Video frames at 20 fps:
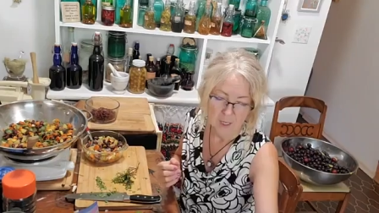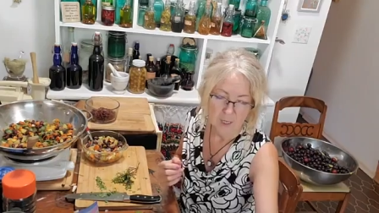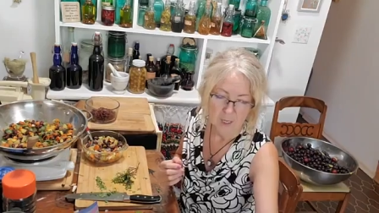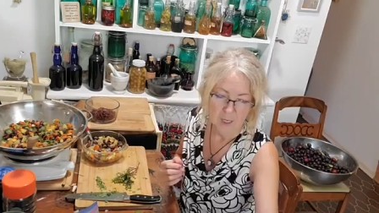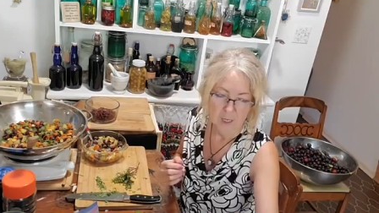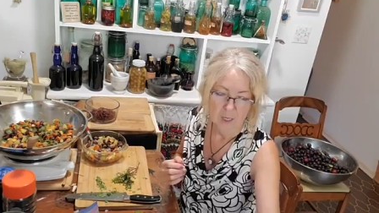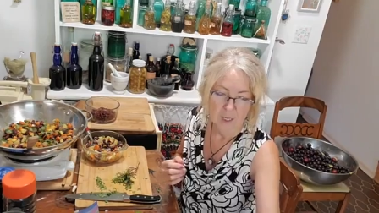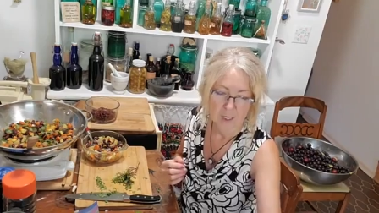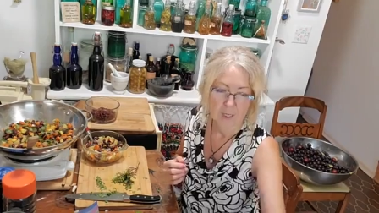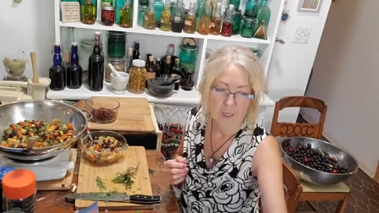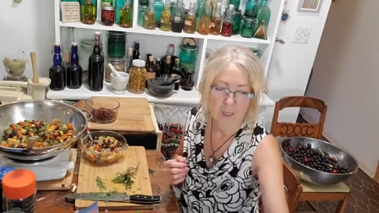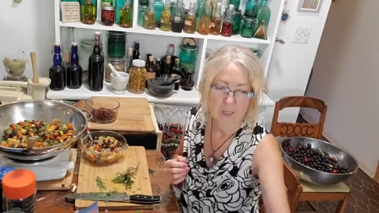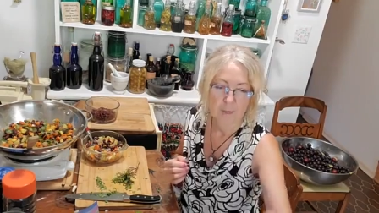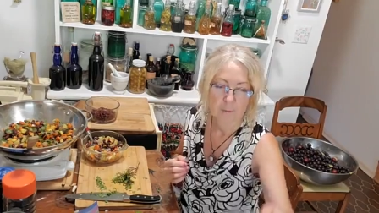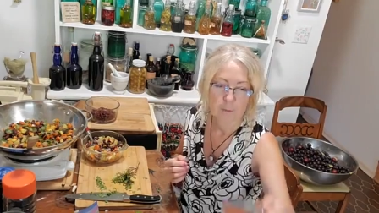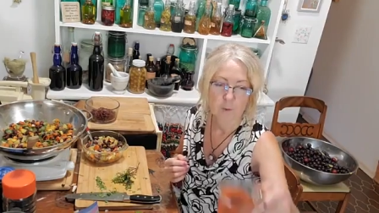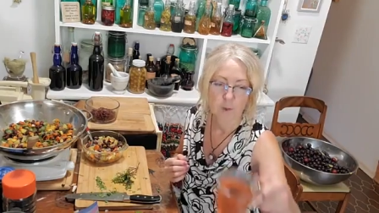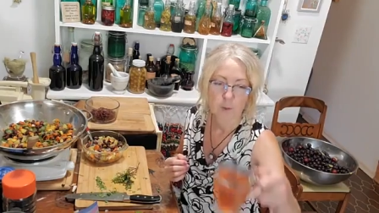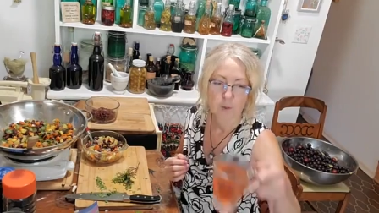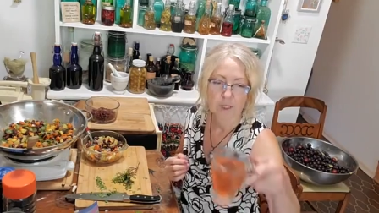I
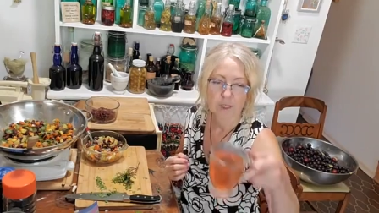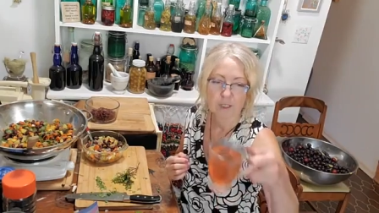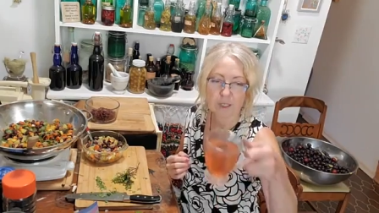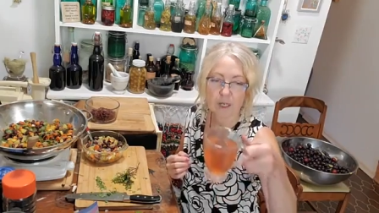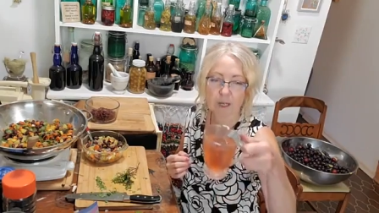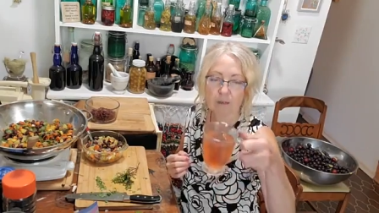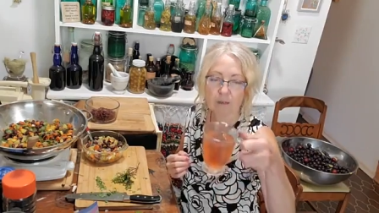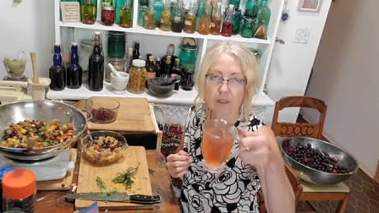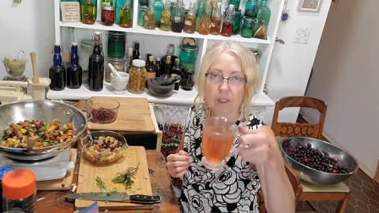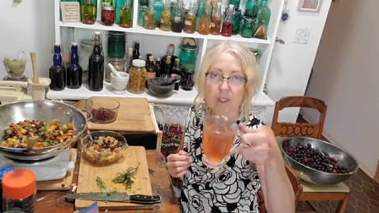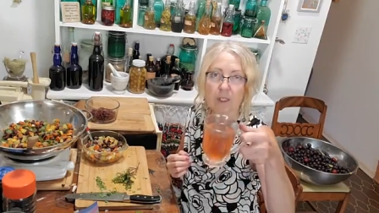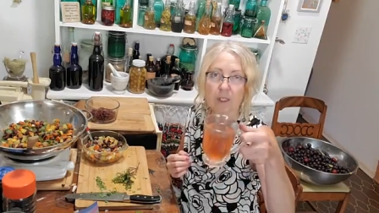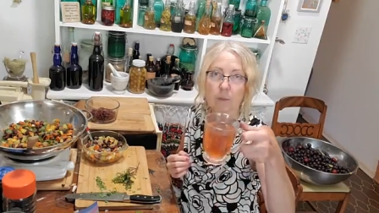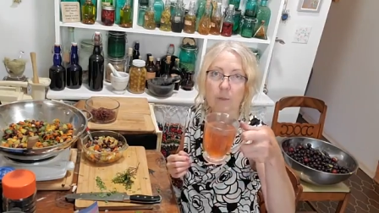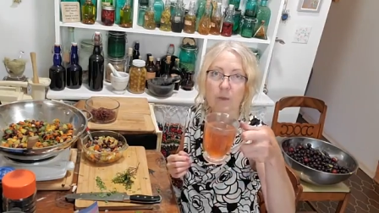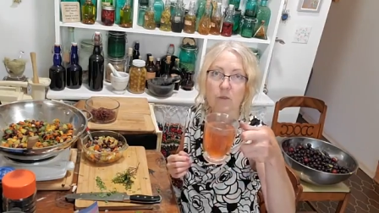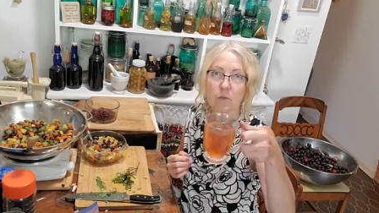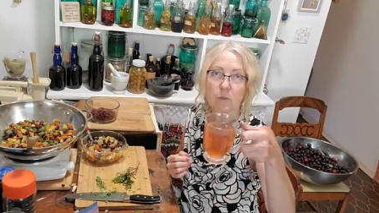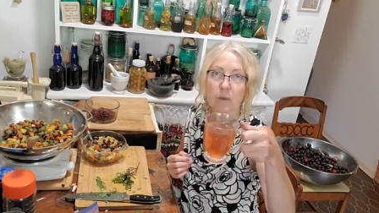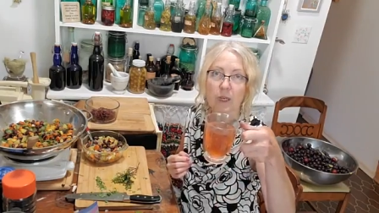am going to have a sip
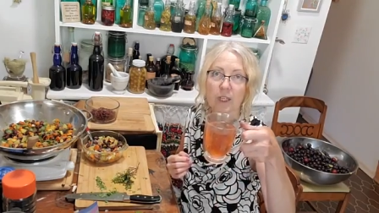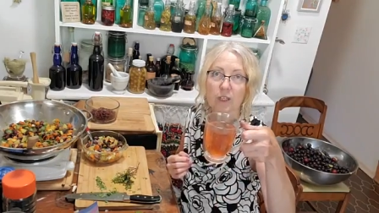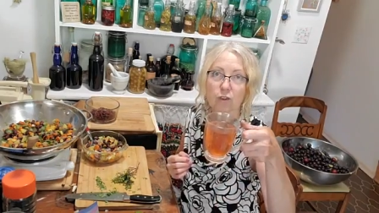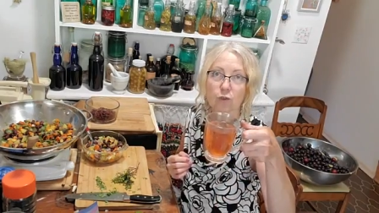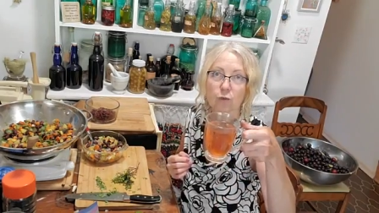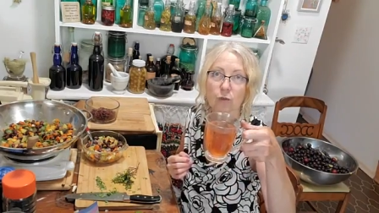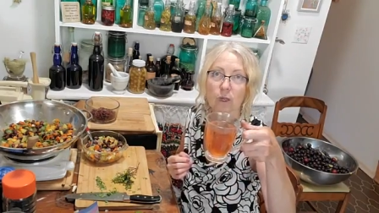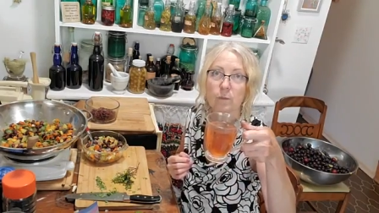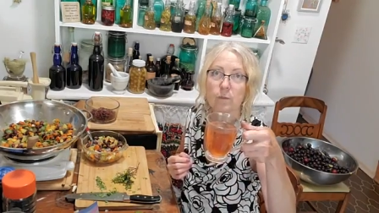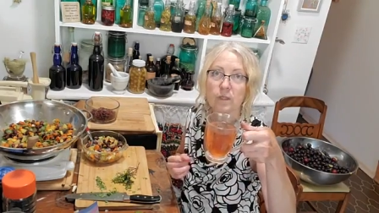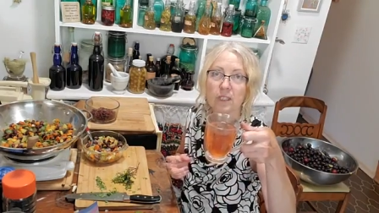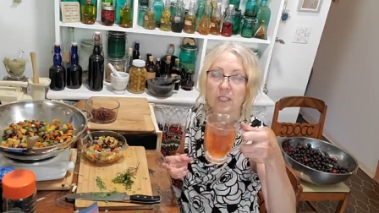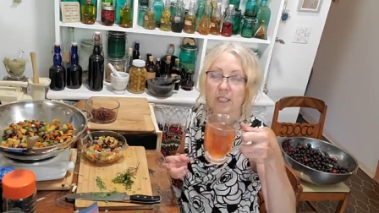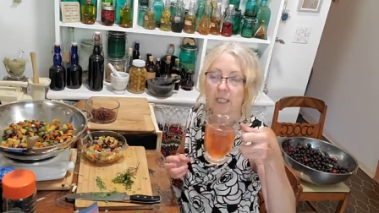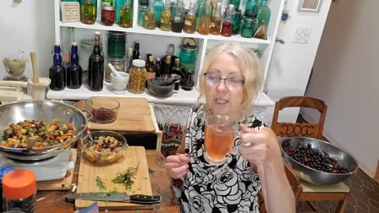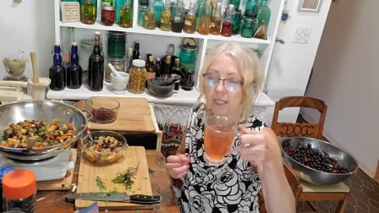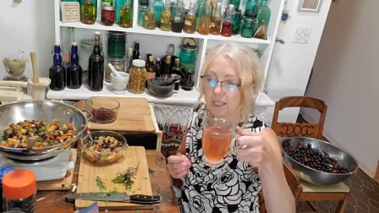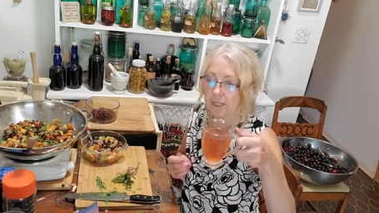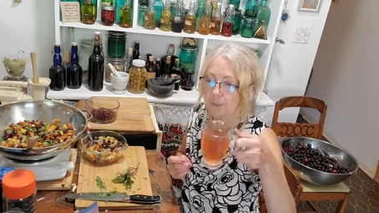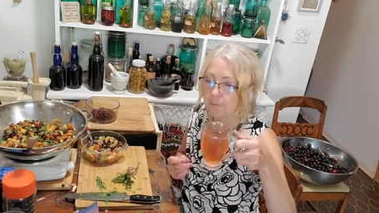of my shrub
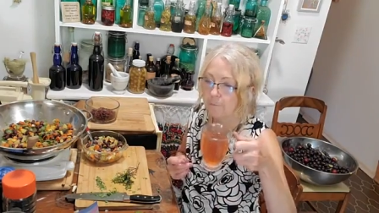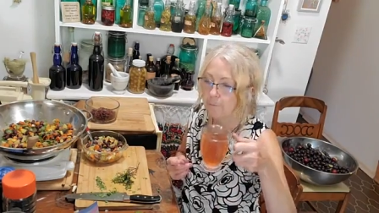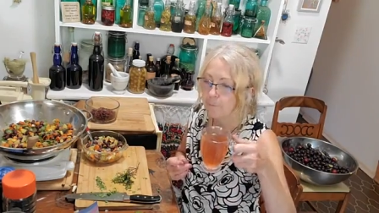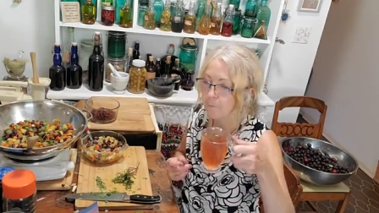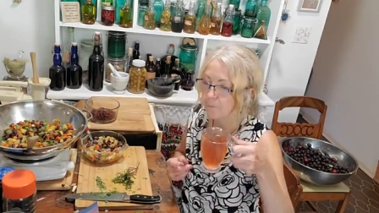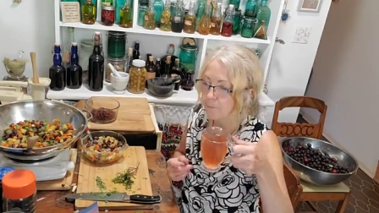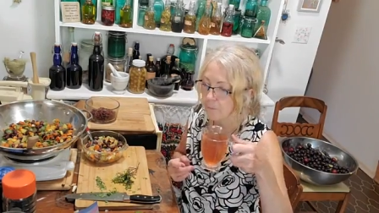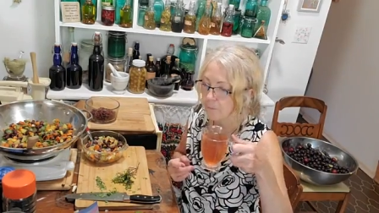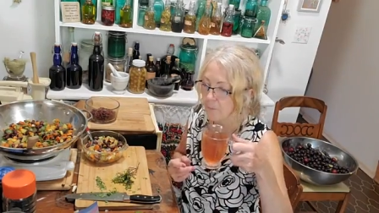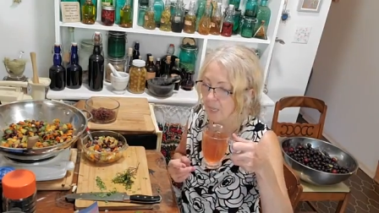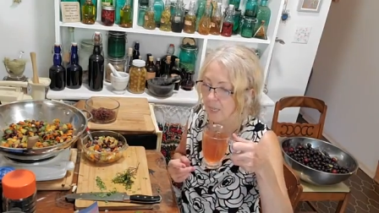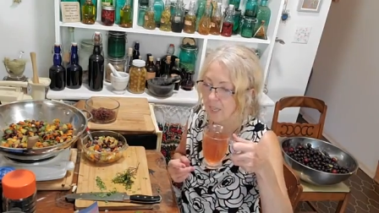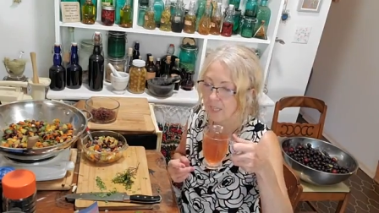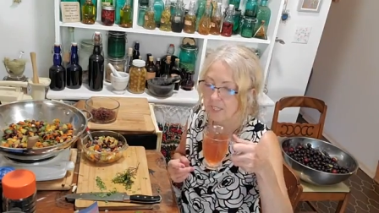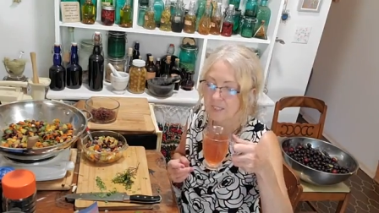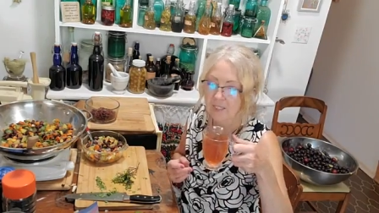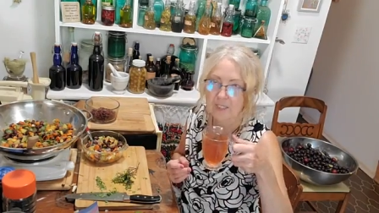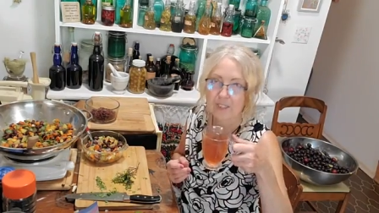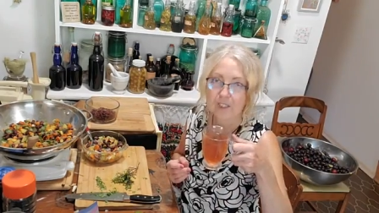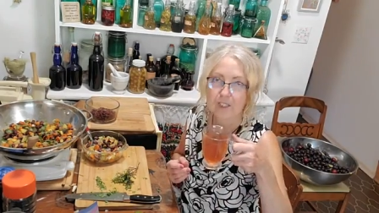tea.
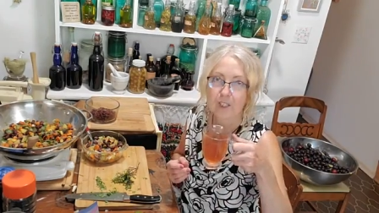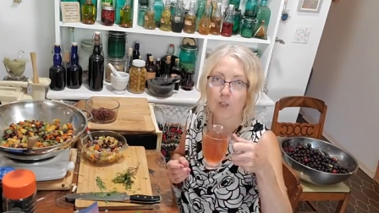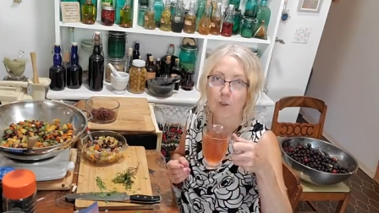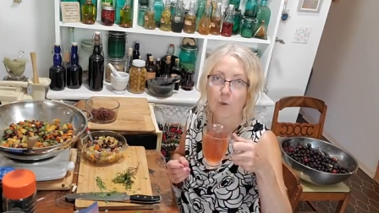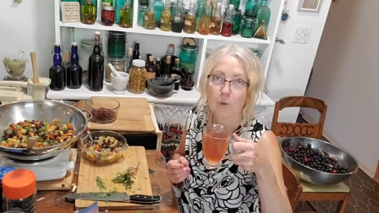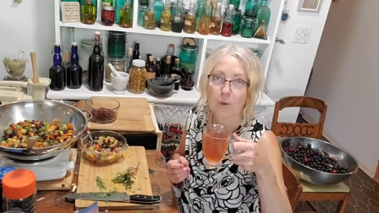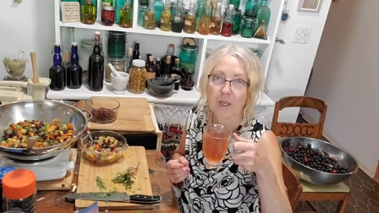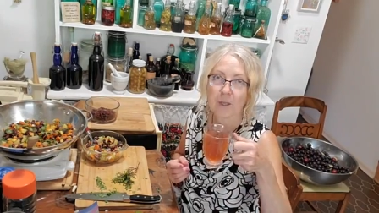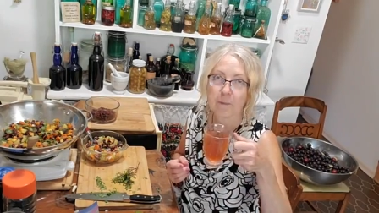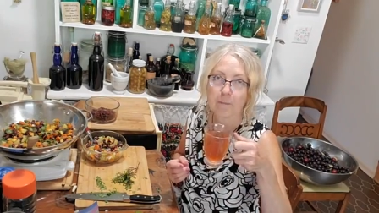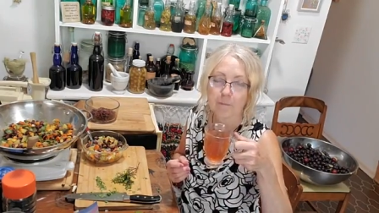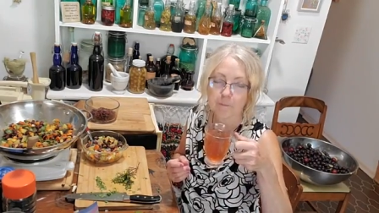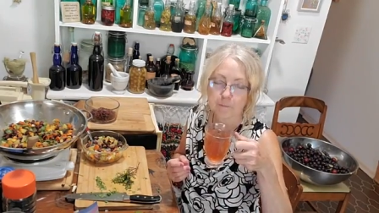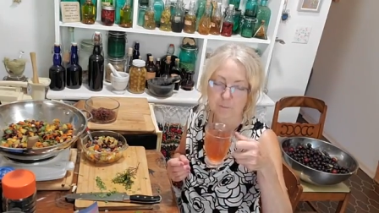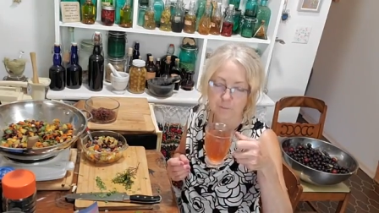And so